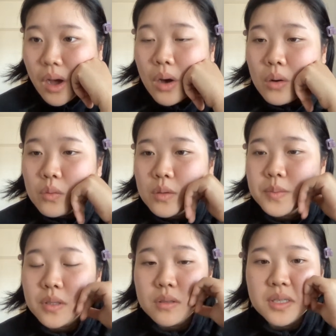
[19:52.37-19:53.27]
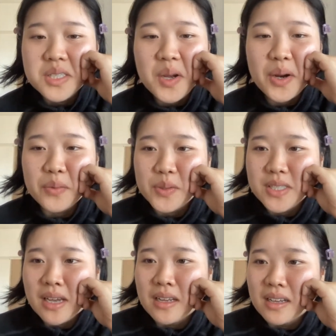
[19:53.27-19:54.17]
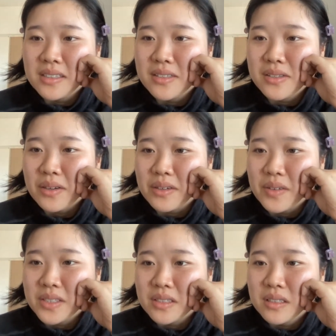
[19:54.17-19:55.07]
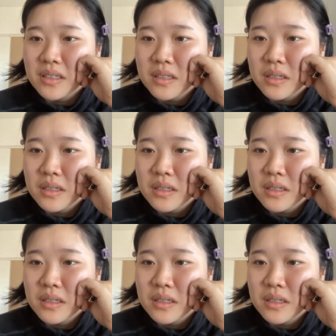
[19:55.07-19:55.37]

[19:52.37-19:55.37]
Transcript: Oh, whoops. Sorry, Ruksana. I just saw your question.